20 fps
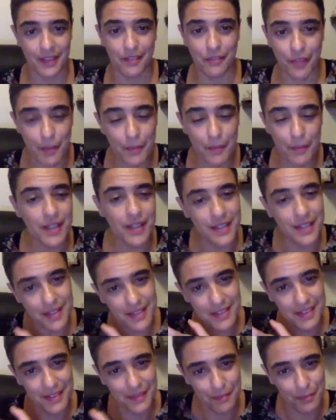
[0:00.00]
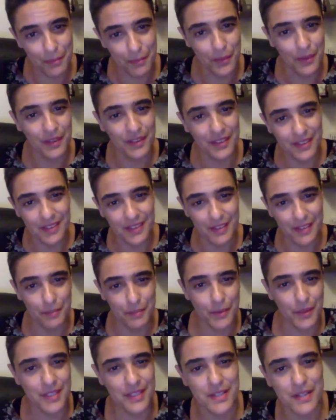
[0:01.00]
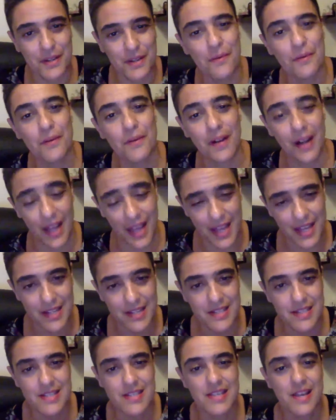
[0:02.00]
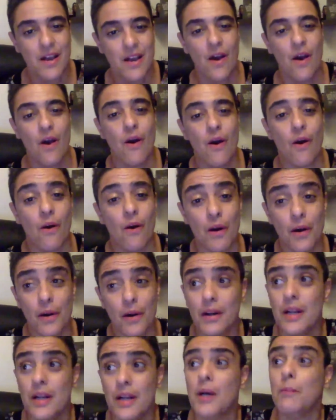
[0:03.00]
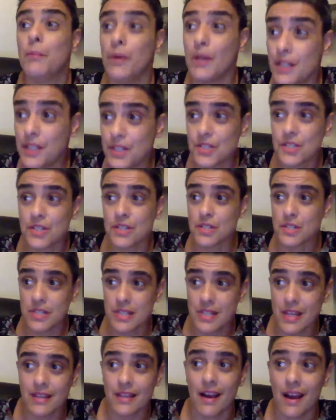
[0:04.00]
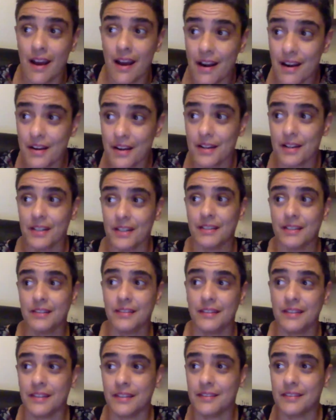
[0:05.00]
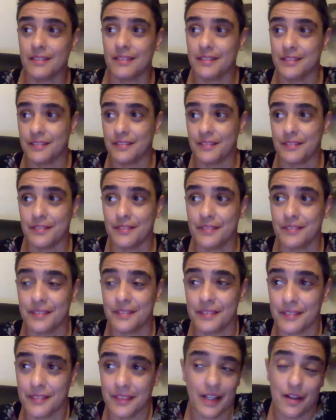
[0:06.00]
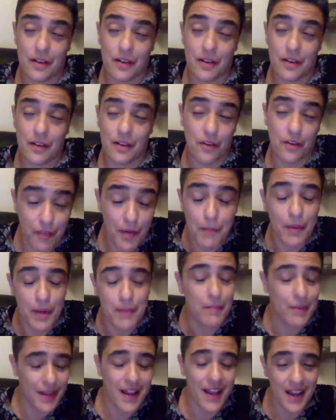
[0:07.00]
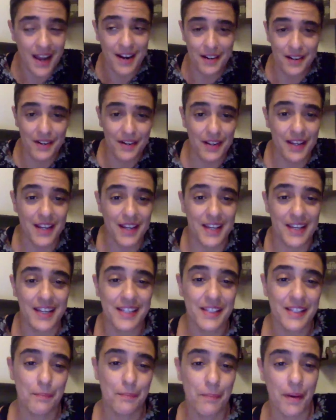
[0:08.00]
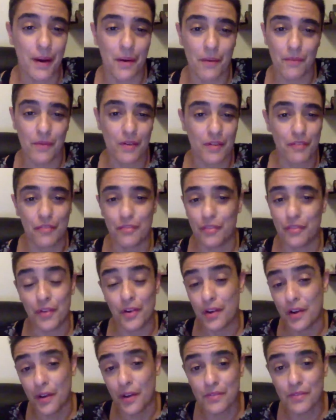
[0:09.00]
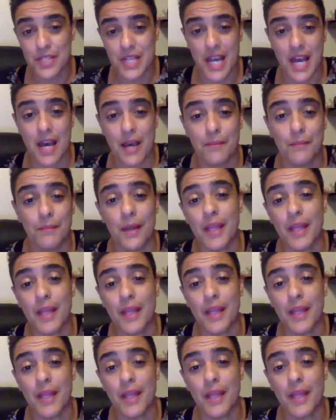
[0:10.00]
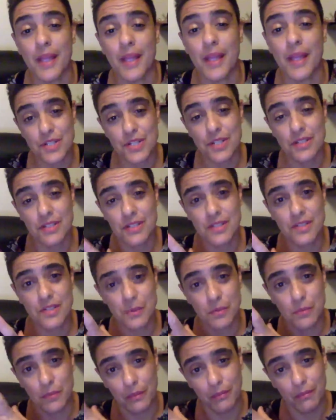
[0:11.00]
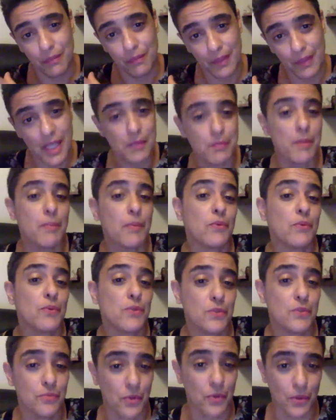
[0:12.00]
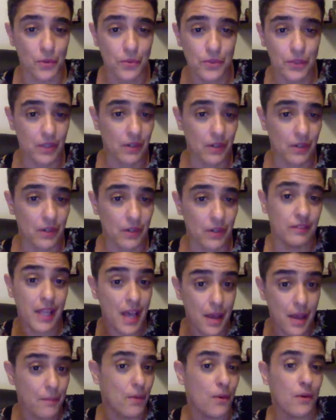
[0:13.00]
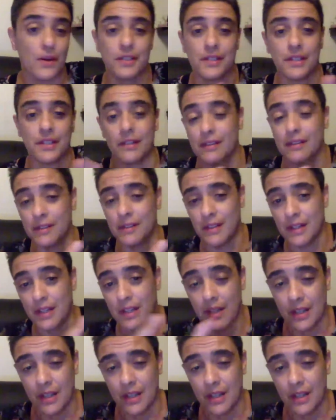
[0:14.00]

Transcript: family political clans, or politicians that are in are not a family but are in the power for a long time and manages to get people to vote on them or their